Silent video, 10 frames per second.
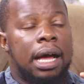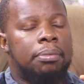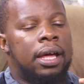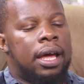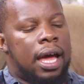
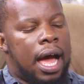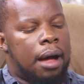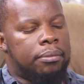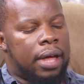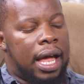gap.
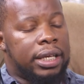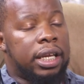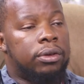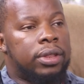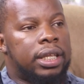Mm-hmm. I'll
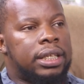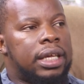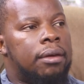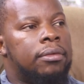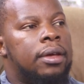tell you
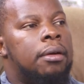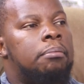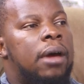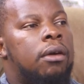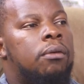this,
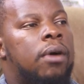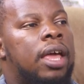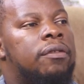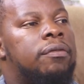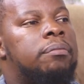my
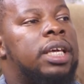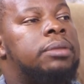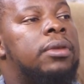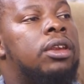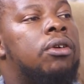wife
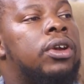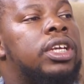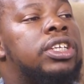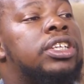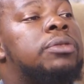must be
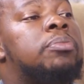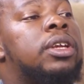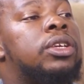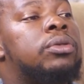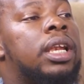nourished
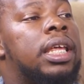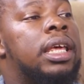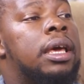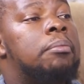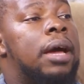
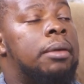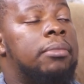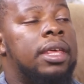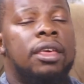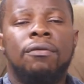spiritually by
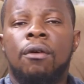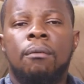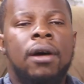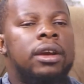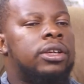me. If
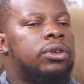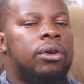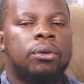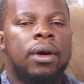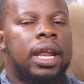for one reason
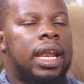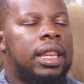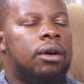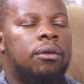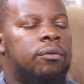or one
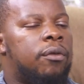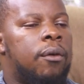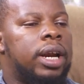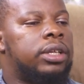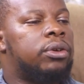another, or
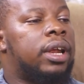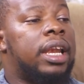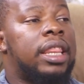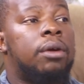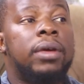for one reason or
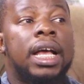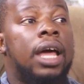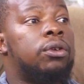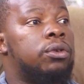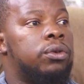another, we
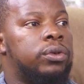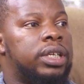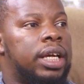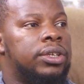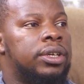cannot go to
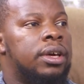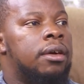church.